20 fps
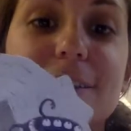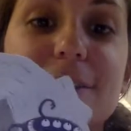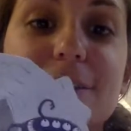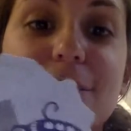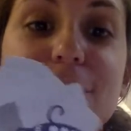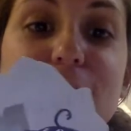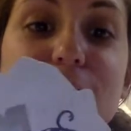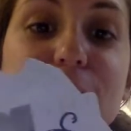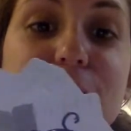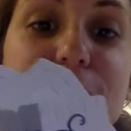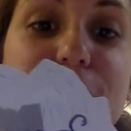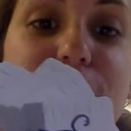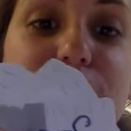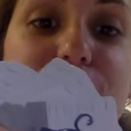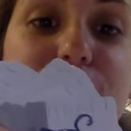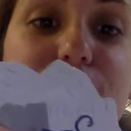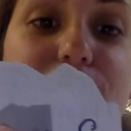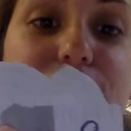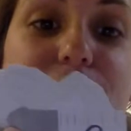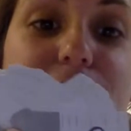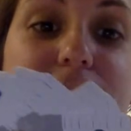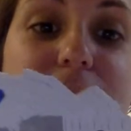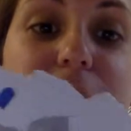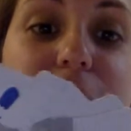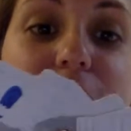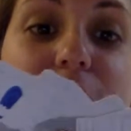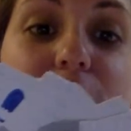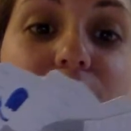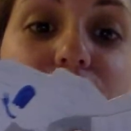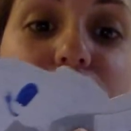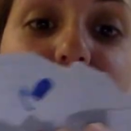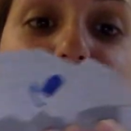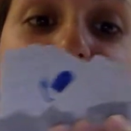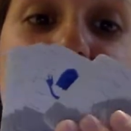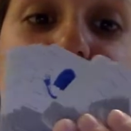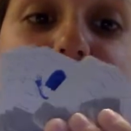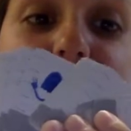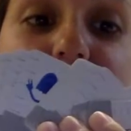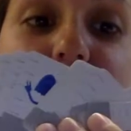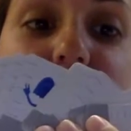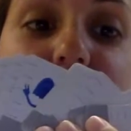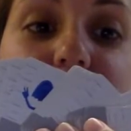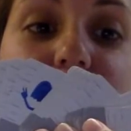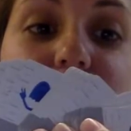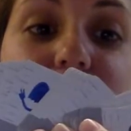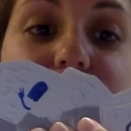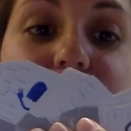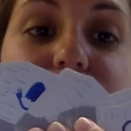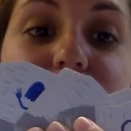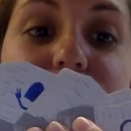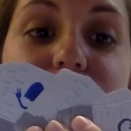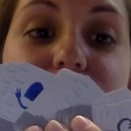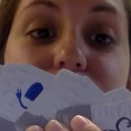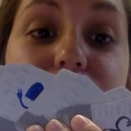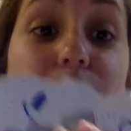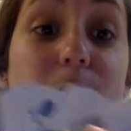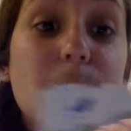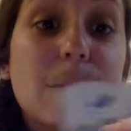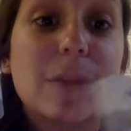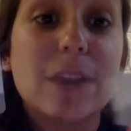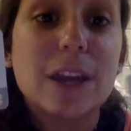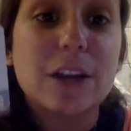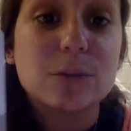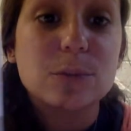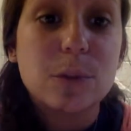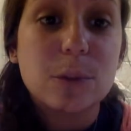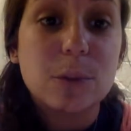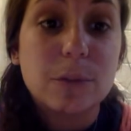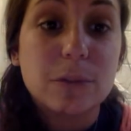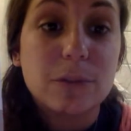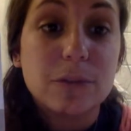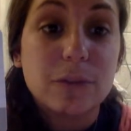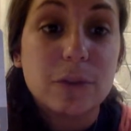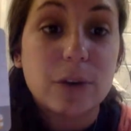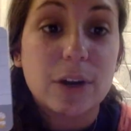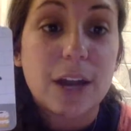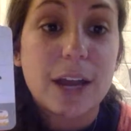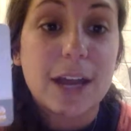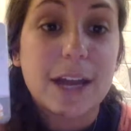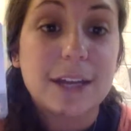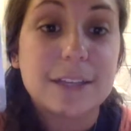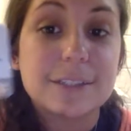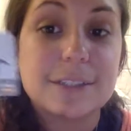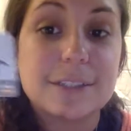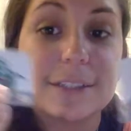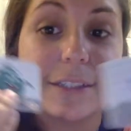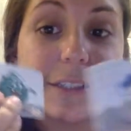Look, y'all, all these cards. Oh, there's one with 4 eyes.